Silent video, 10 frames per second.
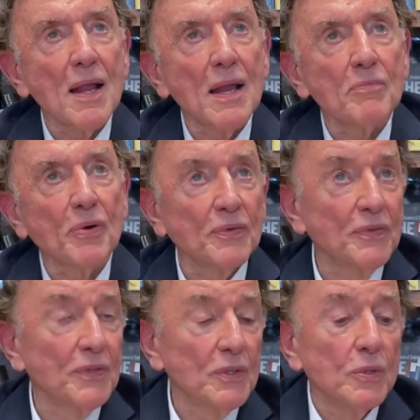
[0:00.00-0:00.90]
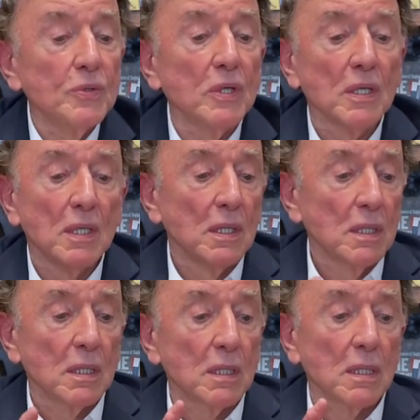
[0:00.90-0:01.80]
pursued
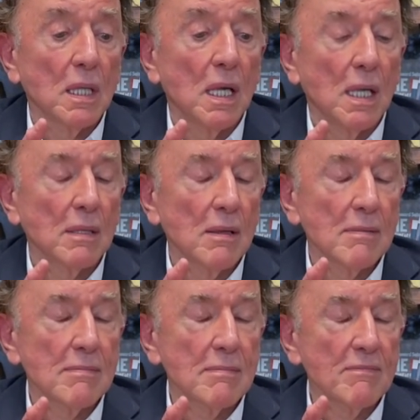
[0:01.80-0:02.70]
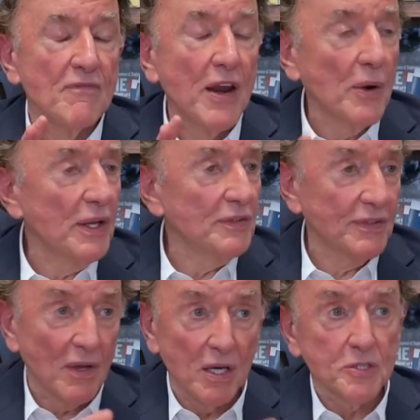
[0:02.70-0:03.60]
uh, various
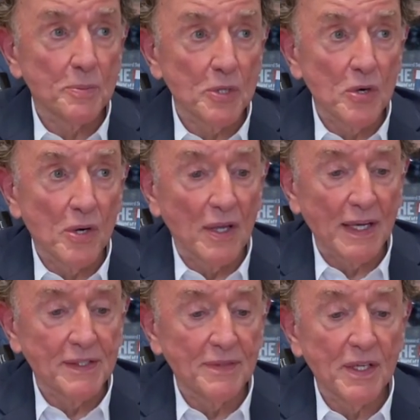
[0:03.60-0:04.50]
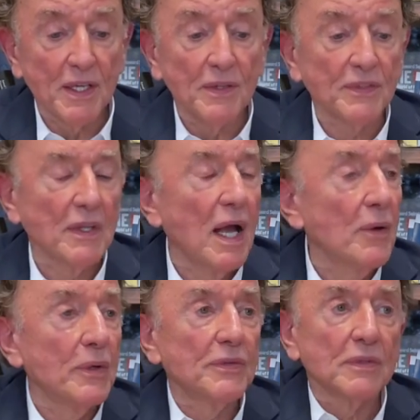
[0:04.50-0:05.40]
entrepreneurial activities. I
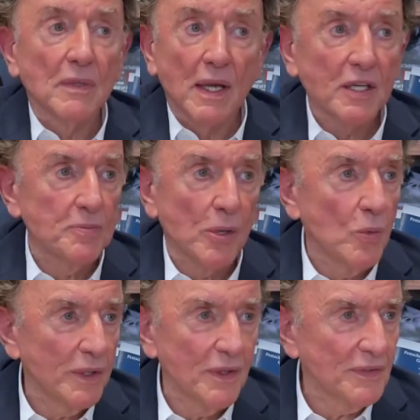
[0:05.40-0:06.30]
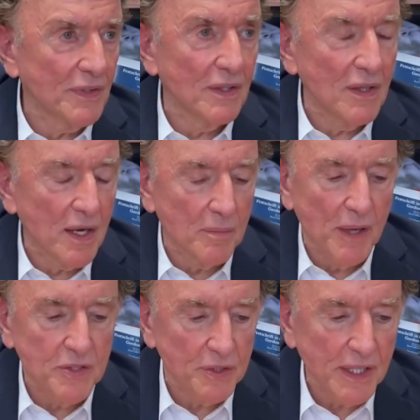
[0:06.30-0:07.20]
was an expert witness in a lot of
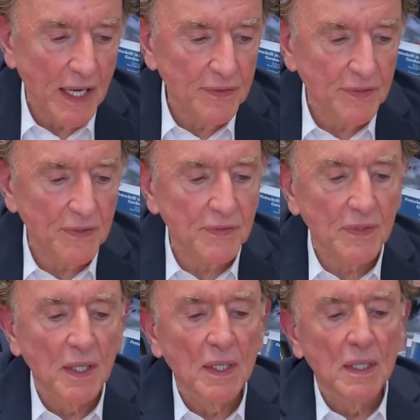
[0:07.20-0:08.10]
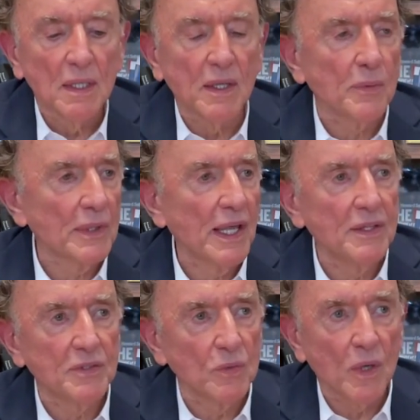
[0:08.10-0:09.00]
major cases that
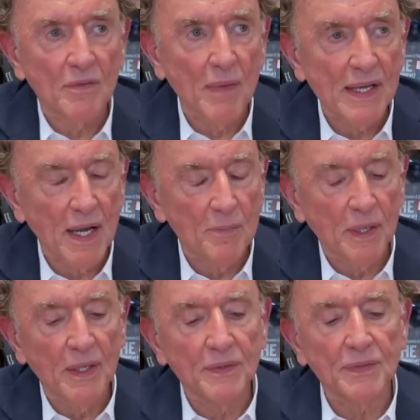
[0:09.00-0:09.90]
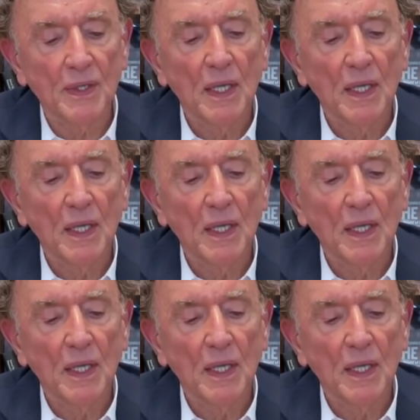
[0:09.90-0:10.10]
related to one of my companies,